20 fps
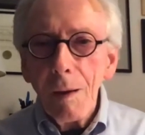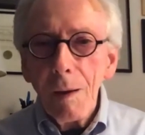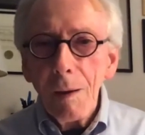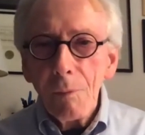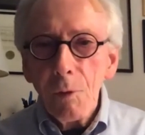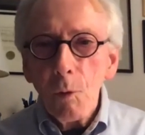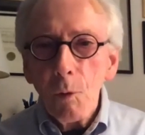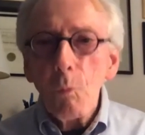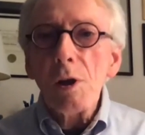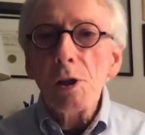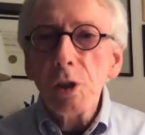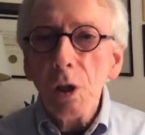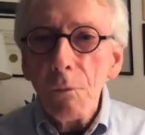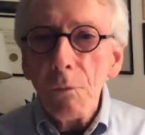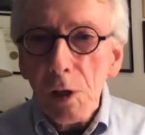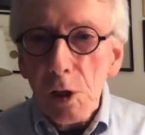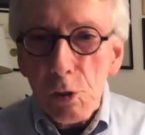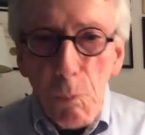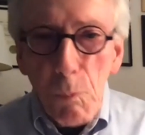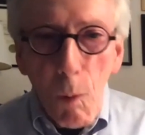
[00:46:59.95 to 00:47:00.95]
risk of
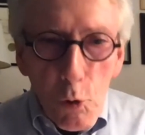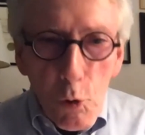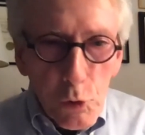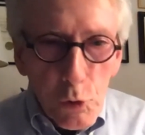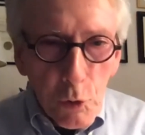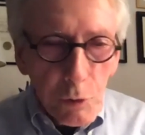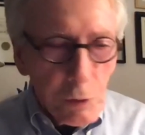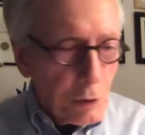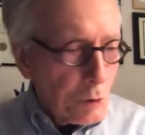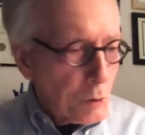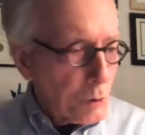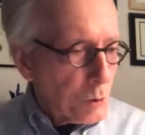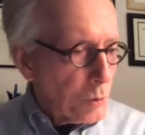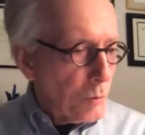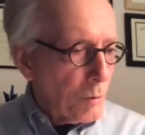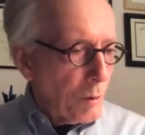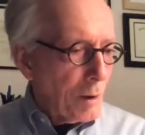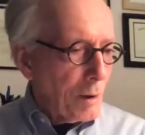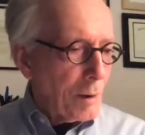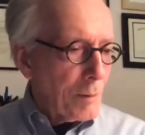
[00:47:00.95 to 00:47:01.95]
exposure to
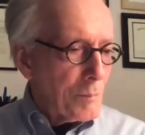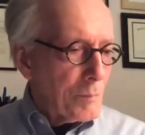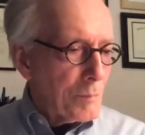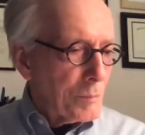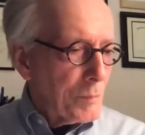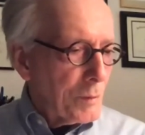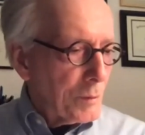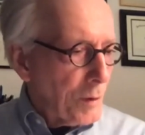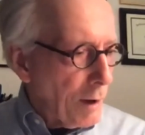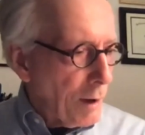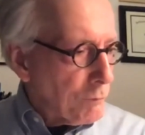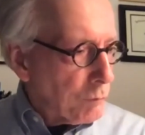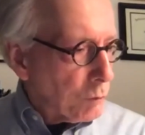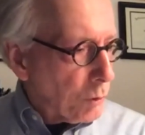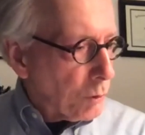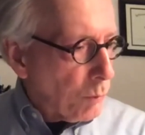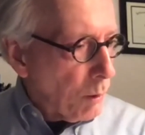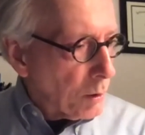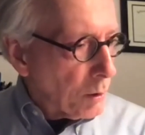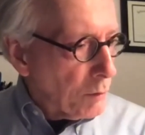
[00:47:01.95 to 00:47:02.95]
the novel
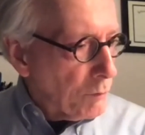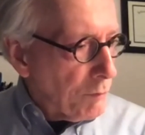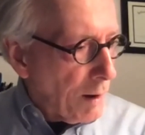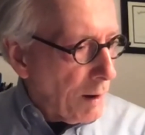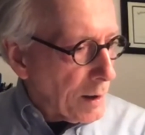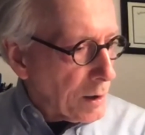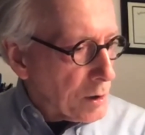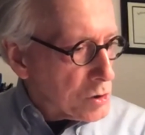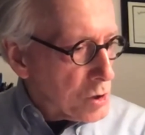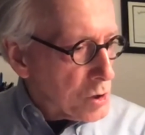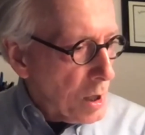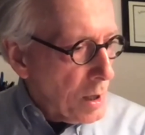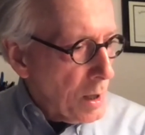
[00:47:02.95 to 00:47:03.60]
coronavirus.